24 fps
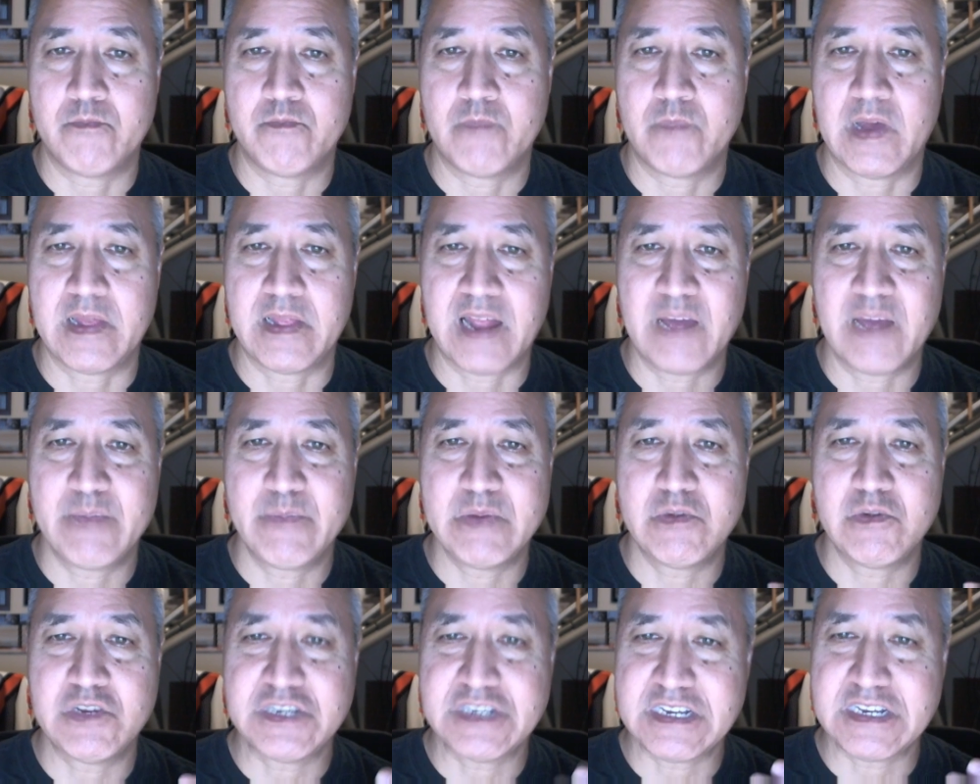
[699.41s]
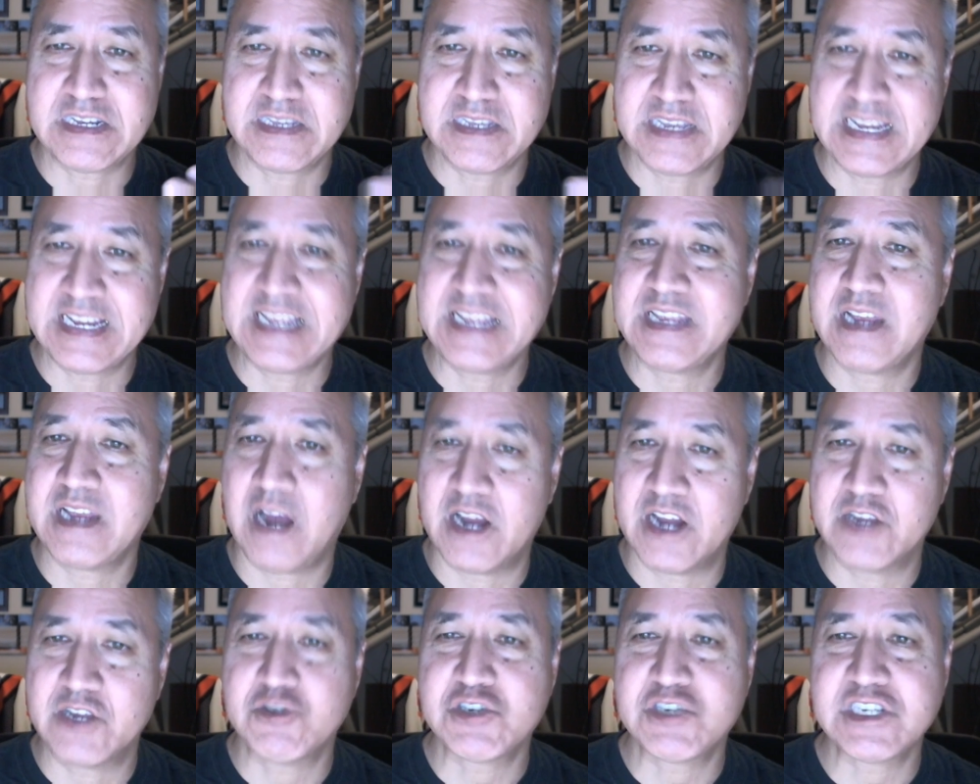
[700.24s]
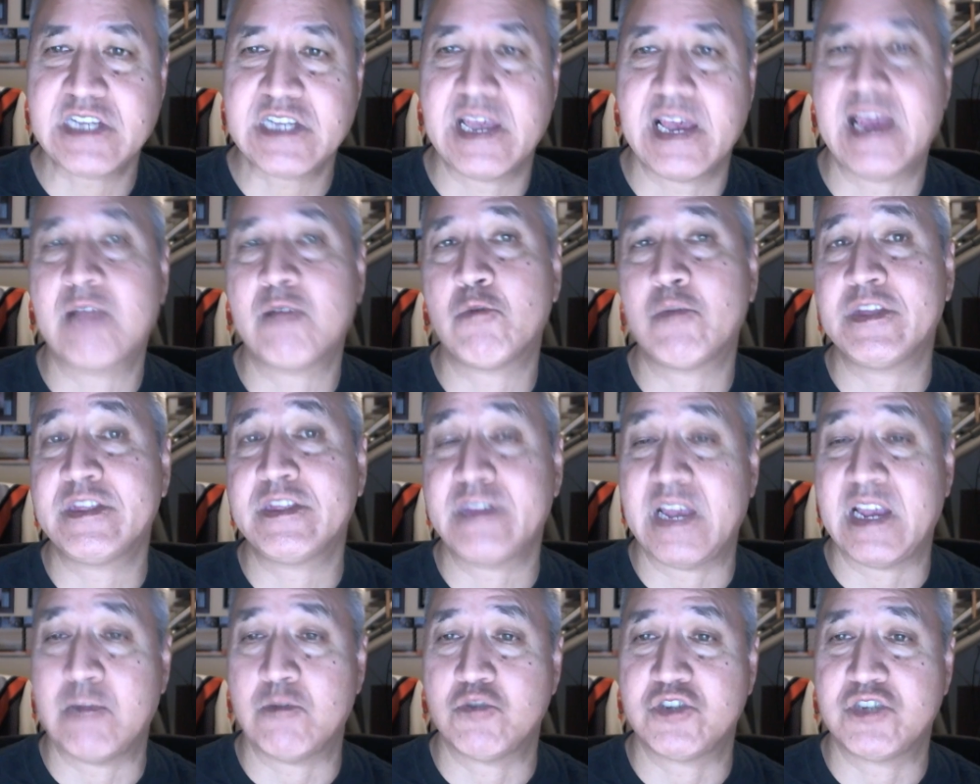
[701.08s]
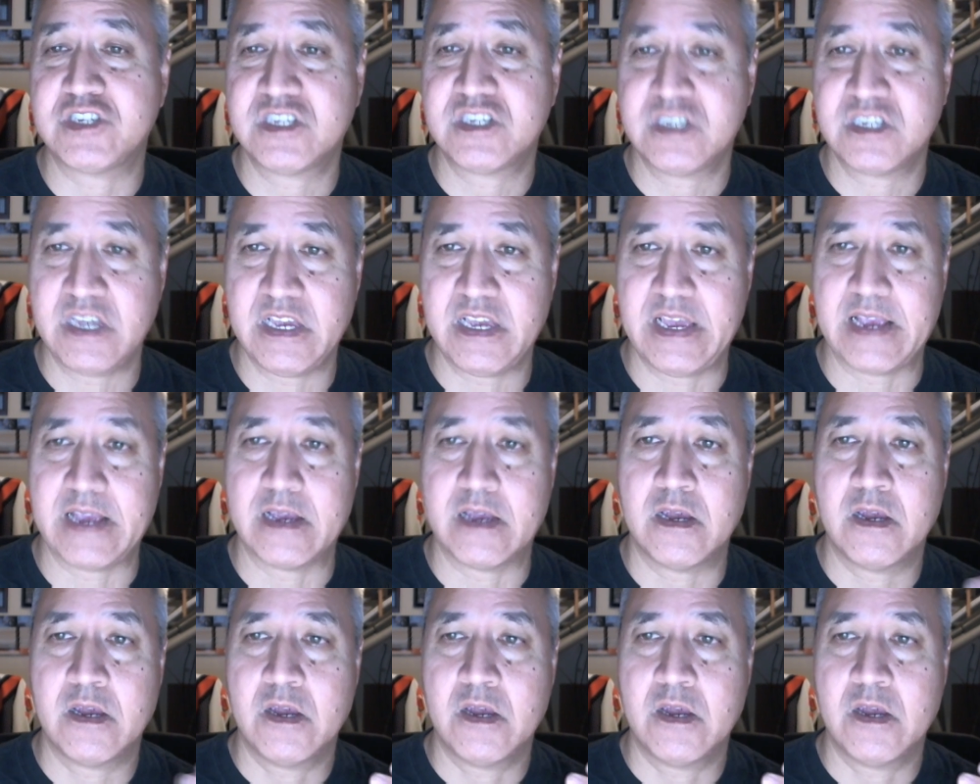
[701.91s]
A lot of people just didn't understand what they were seeing.